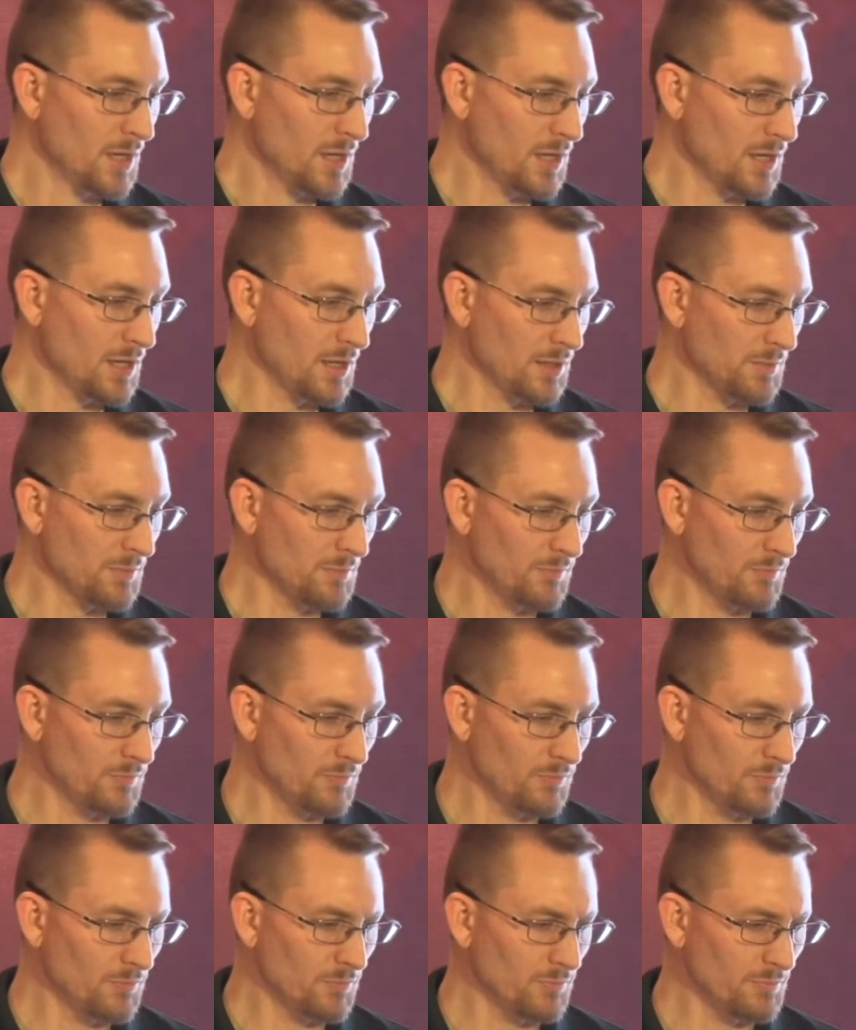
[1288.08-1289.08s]

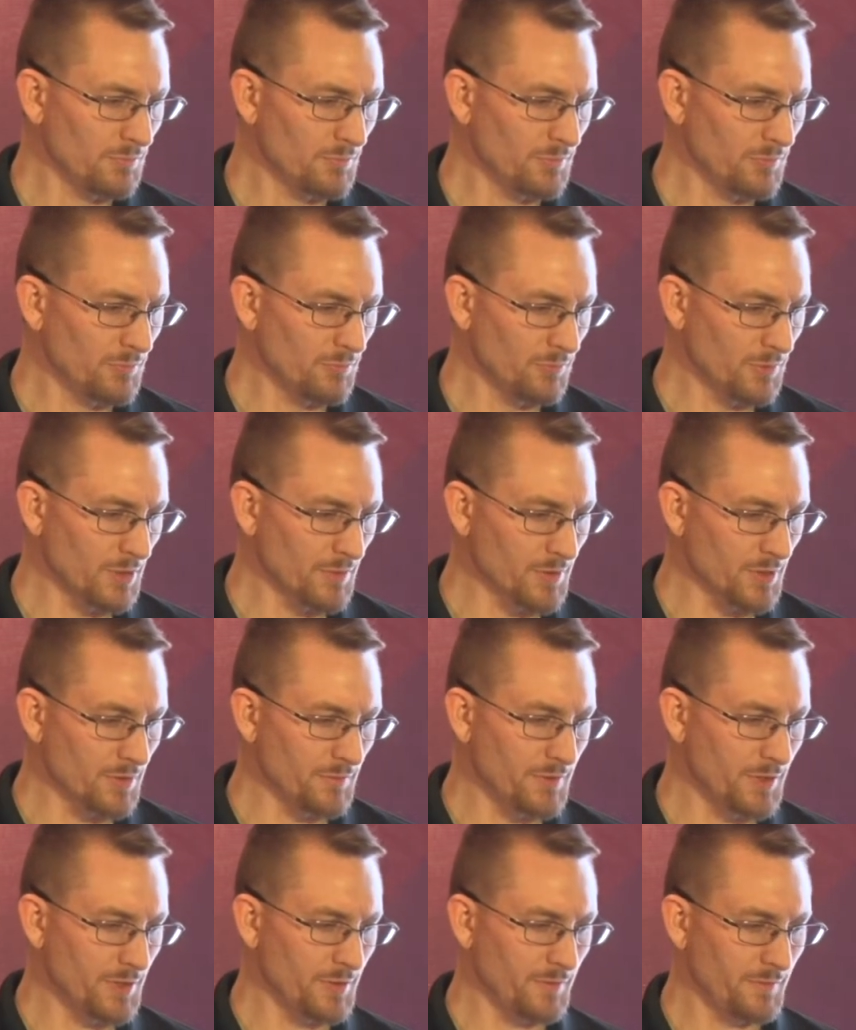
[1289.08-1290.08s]
I've got
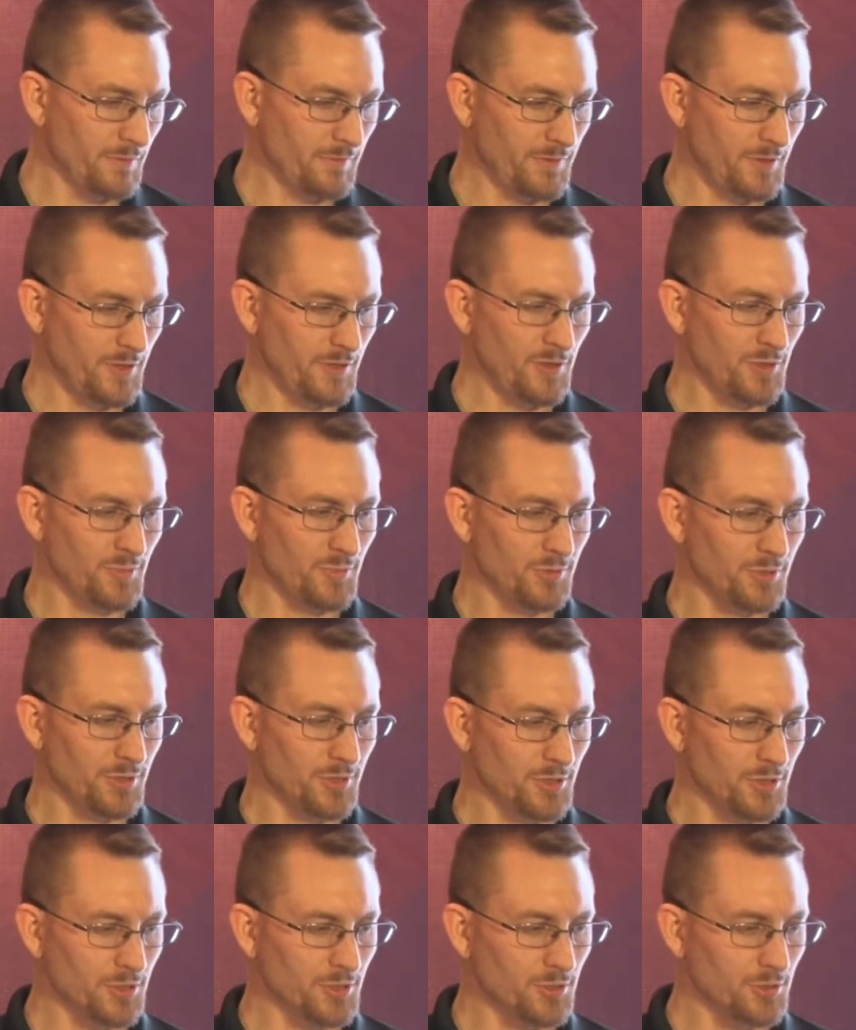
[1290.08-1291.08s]
a variable
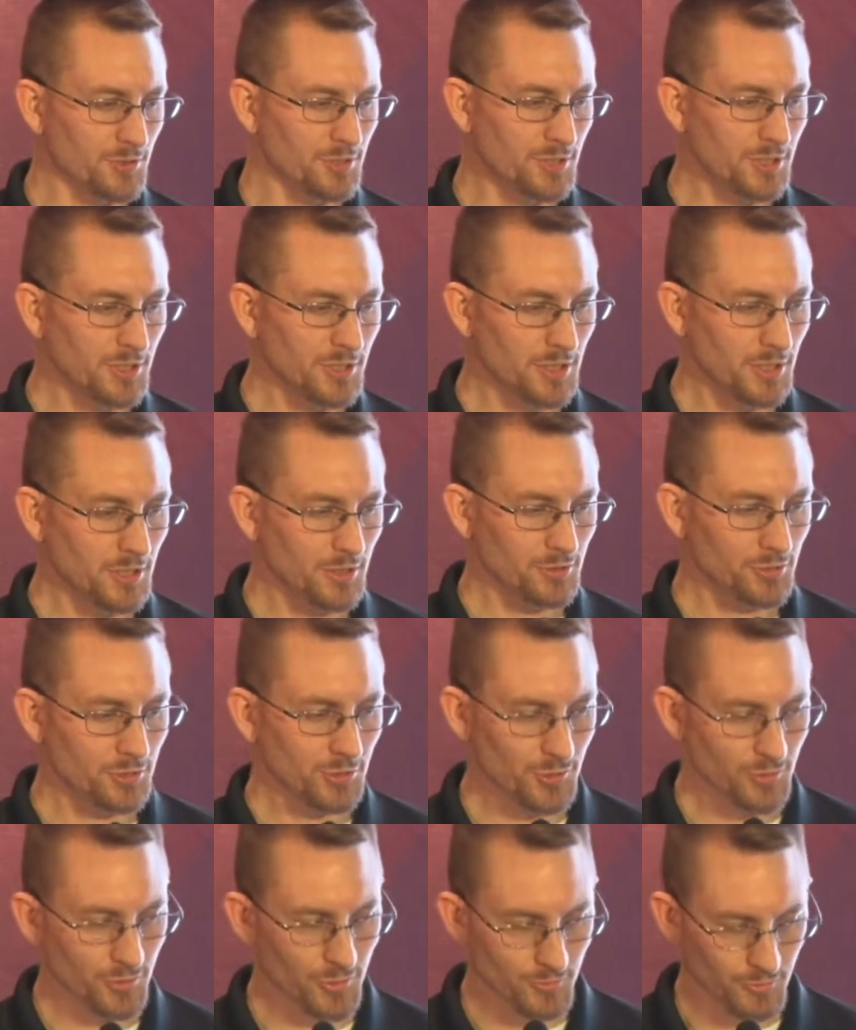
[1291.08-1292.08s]
here called
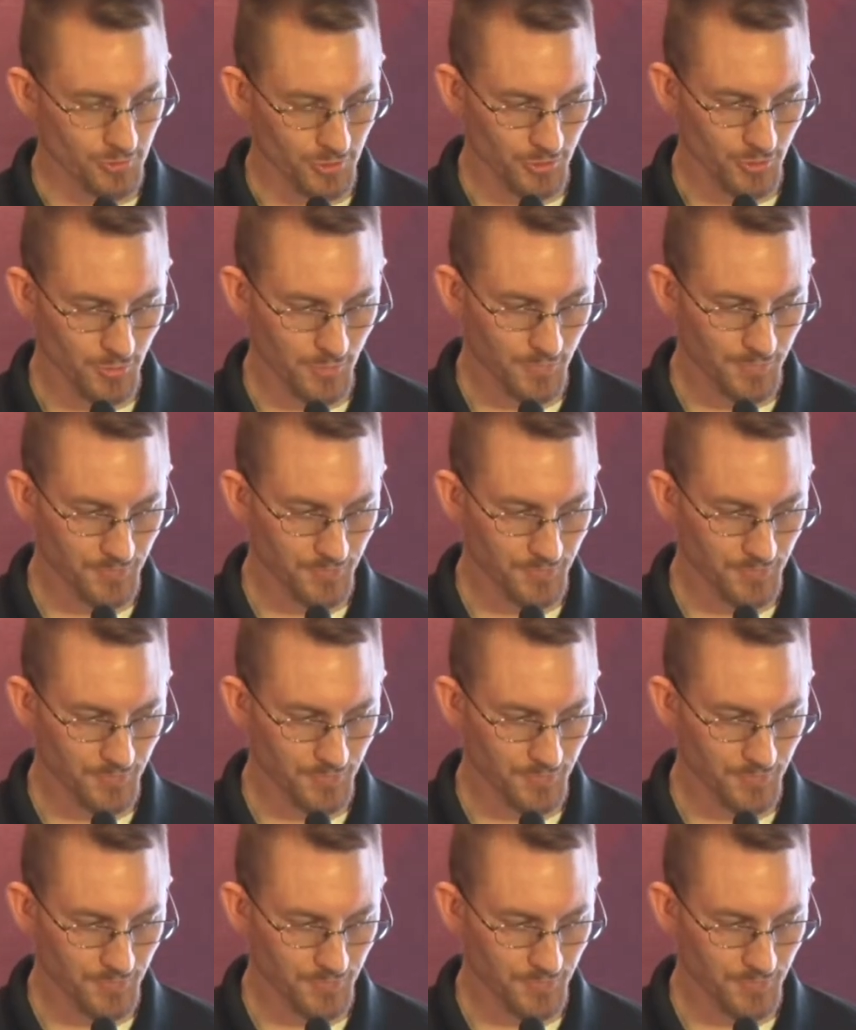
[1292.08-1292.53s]
zk_root.